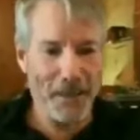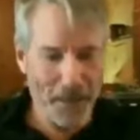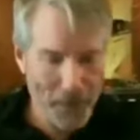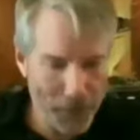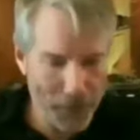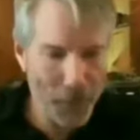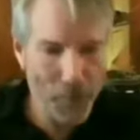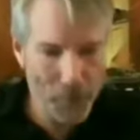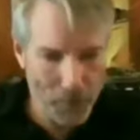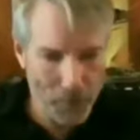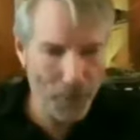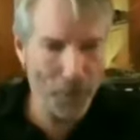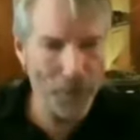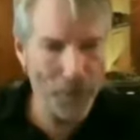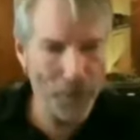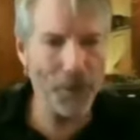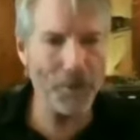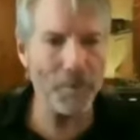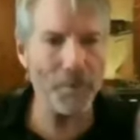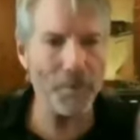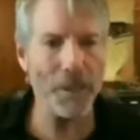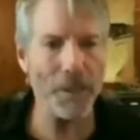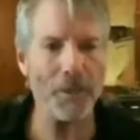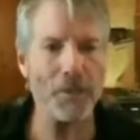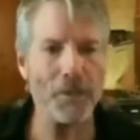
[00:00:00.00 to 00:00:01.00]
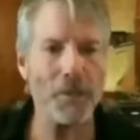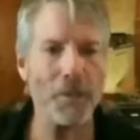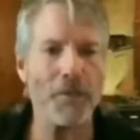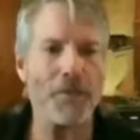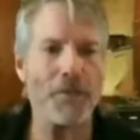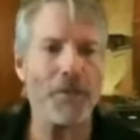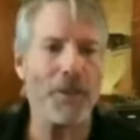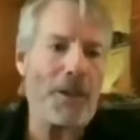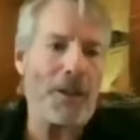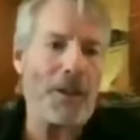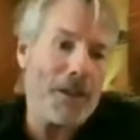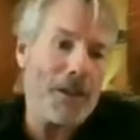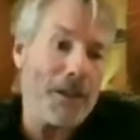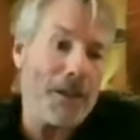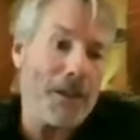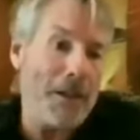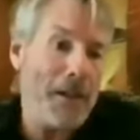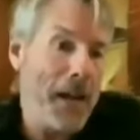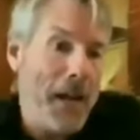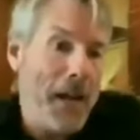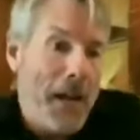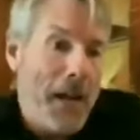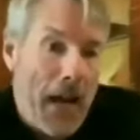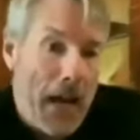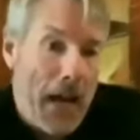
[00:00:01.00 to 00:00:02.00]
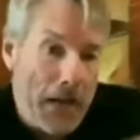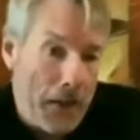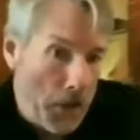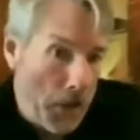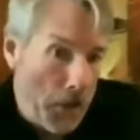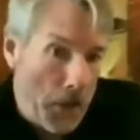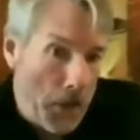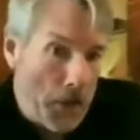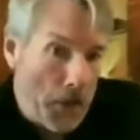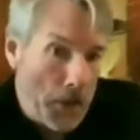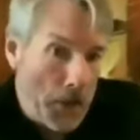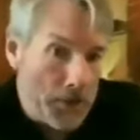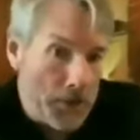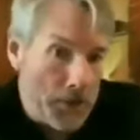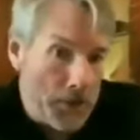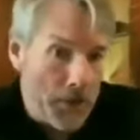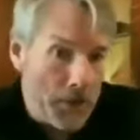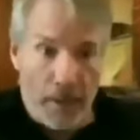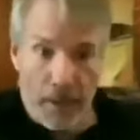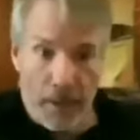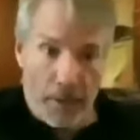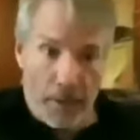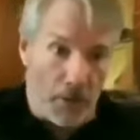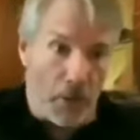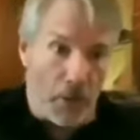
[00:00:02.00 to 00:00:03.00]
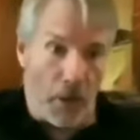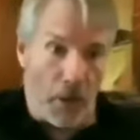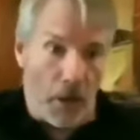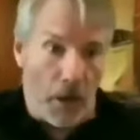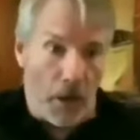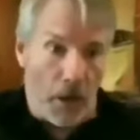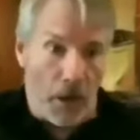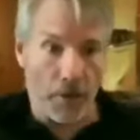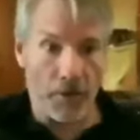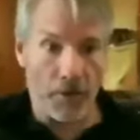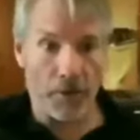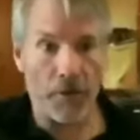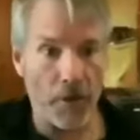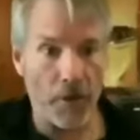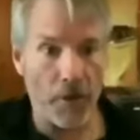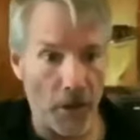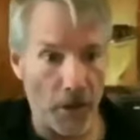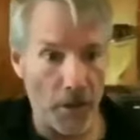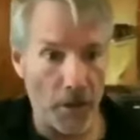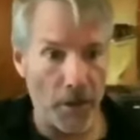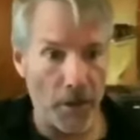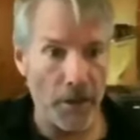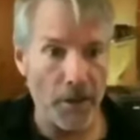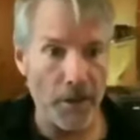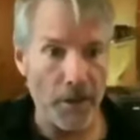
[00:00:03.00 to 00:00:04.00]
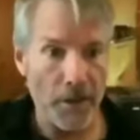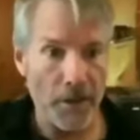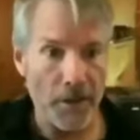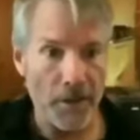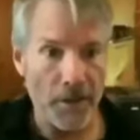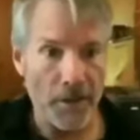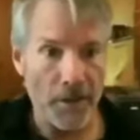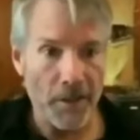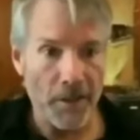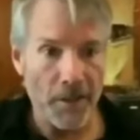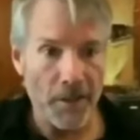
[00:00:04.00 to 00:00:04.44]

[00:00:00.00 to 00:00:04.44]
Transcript: if you push me too far, I lost it. It's gone. Sorry.